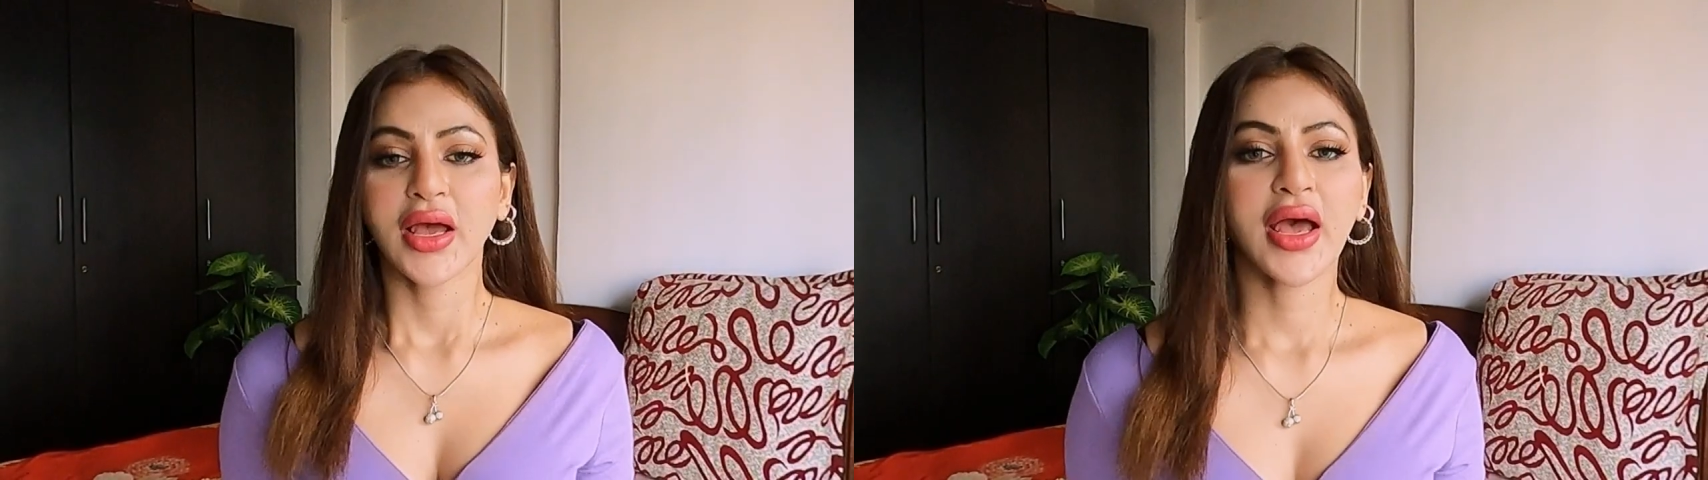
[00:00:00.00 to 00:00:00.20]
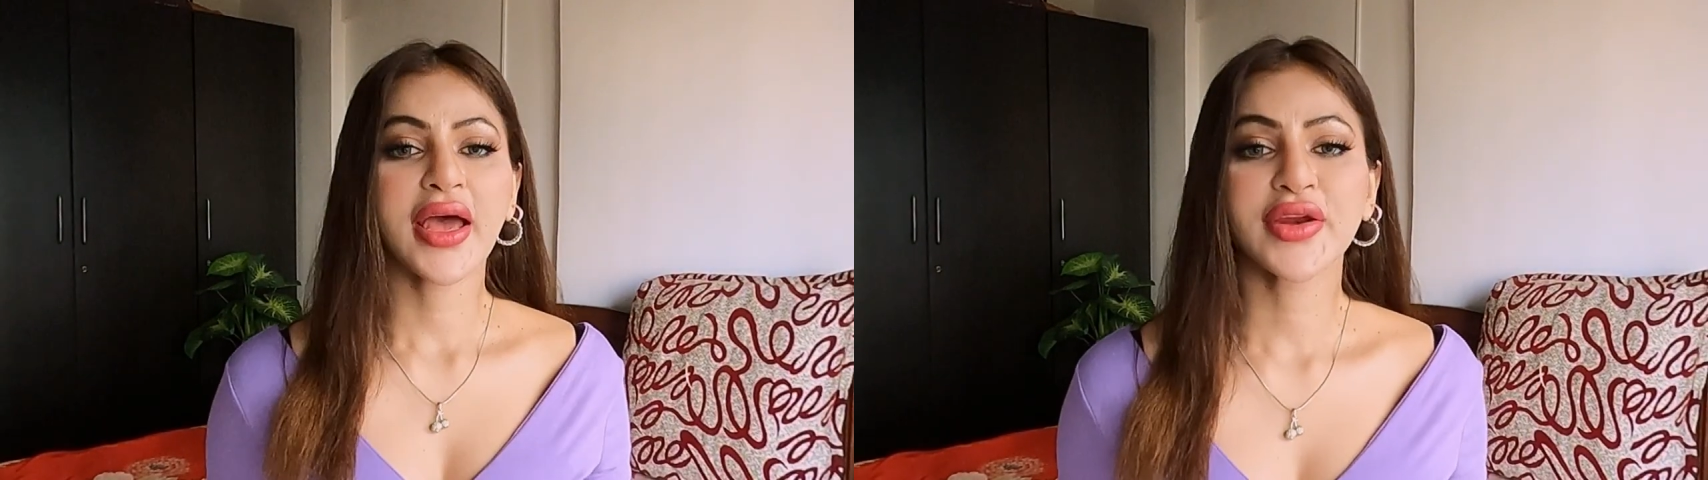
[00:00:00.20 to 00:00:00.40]

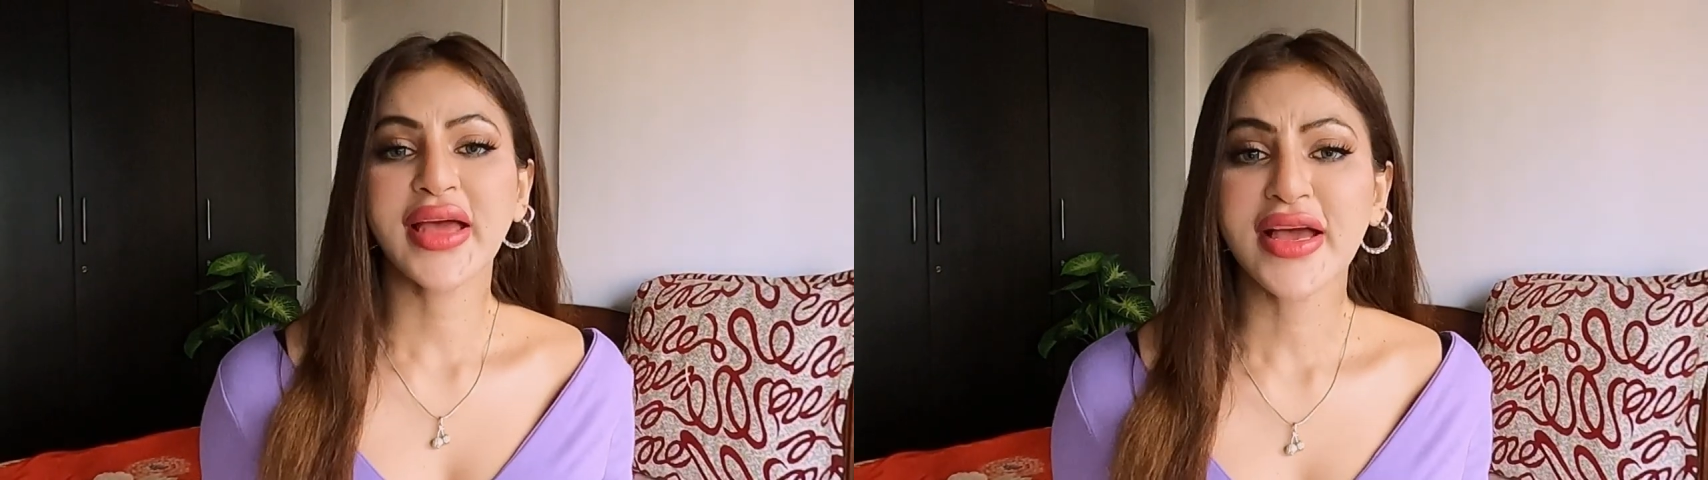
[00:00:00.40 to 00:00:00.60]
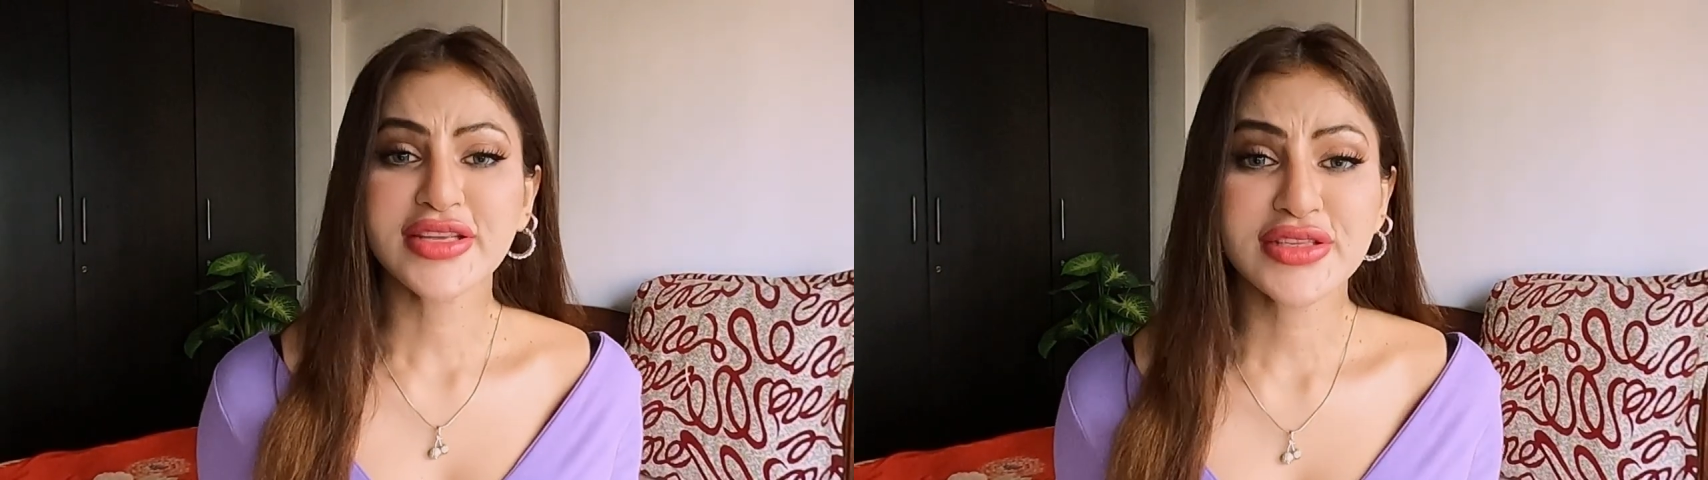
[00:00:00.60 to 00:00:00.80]
And
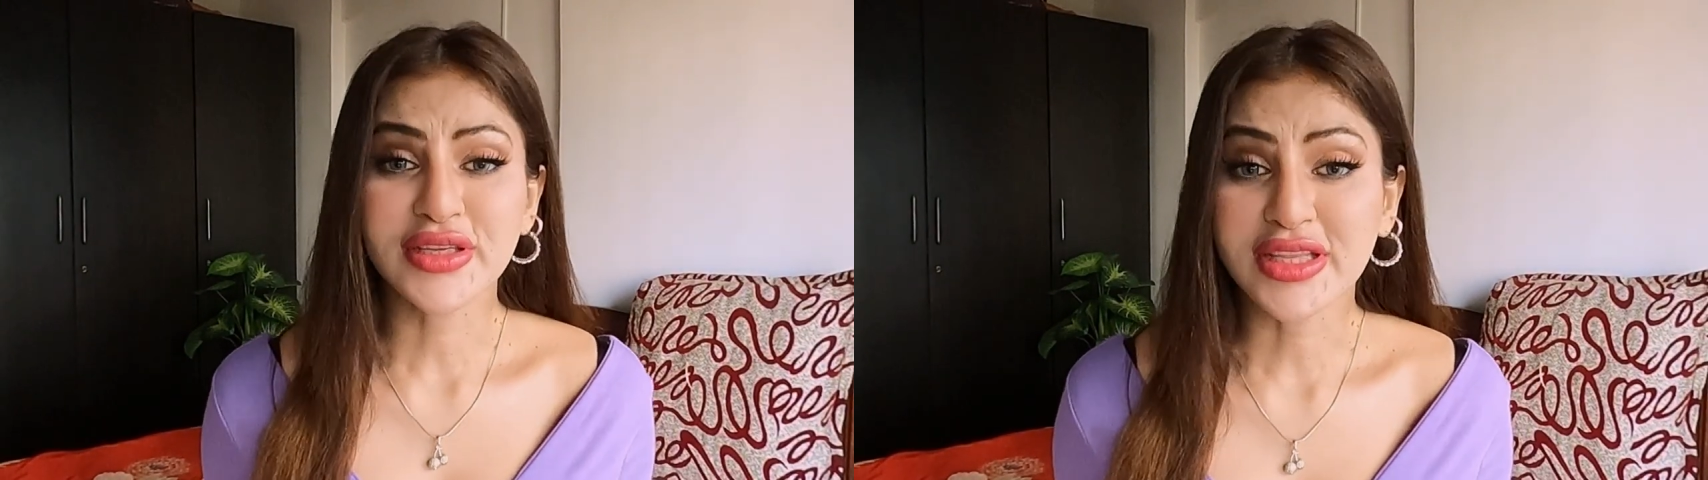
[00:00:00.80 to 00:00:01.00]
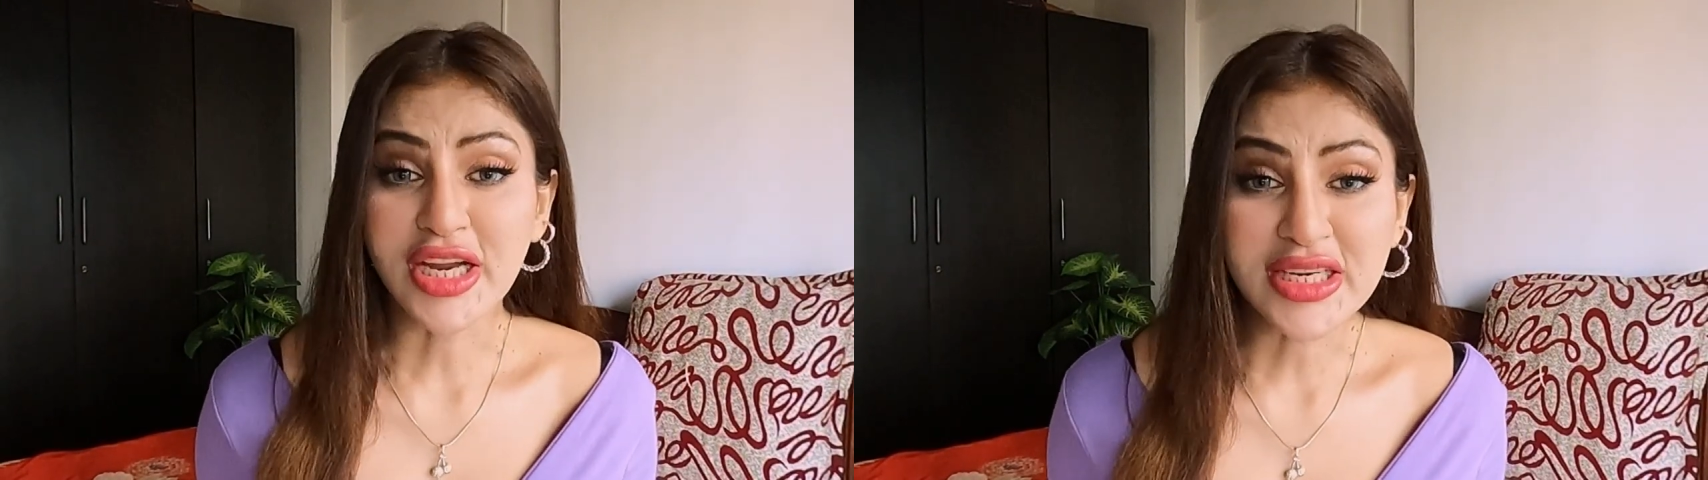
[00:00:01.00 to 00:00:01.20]
guys,
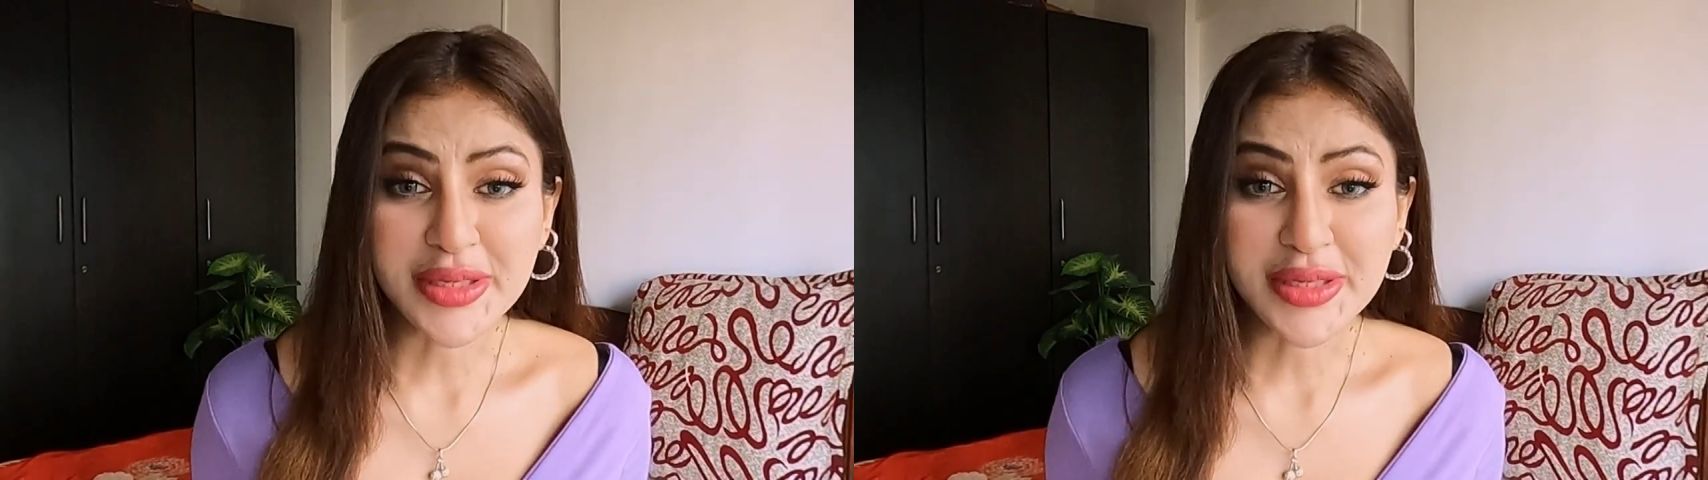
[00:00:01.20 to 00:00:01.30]
the third